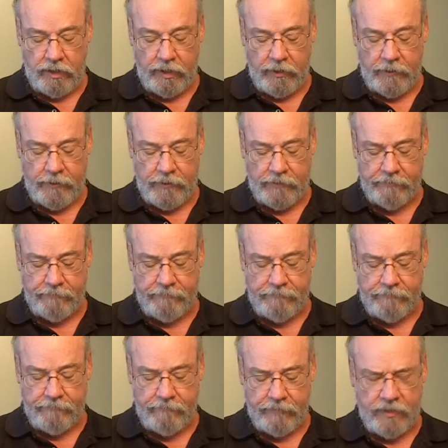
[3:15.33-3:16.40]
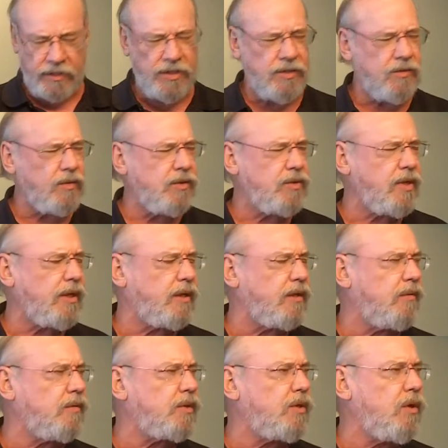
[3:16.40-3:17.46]
And it
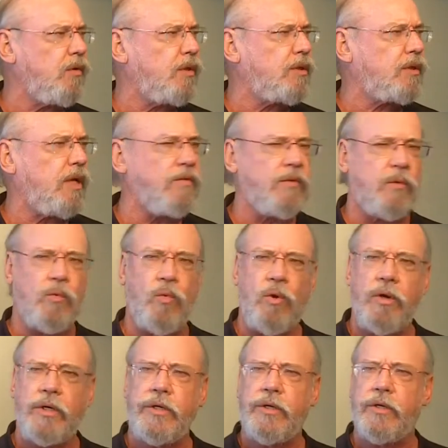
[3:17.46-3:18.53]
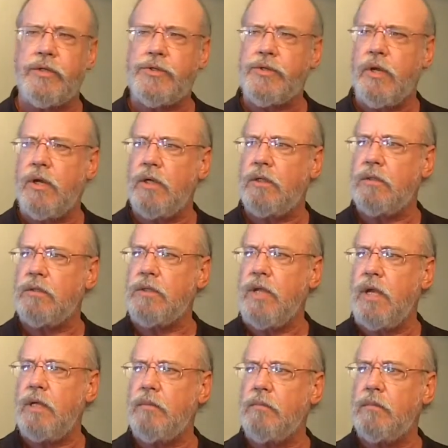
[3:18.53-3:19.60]
was known as kind of a warrior
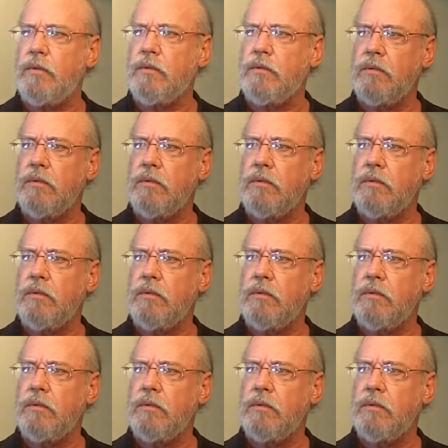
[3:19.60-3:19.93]
psalm,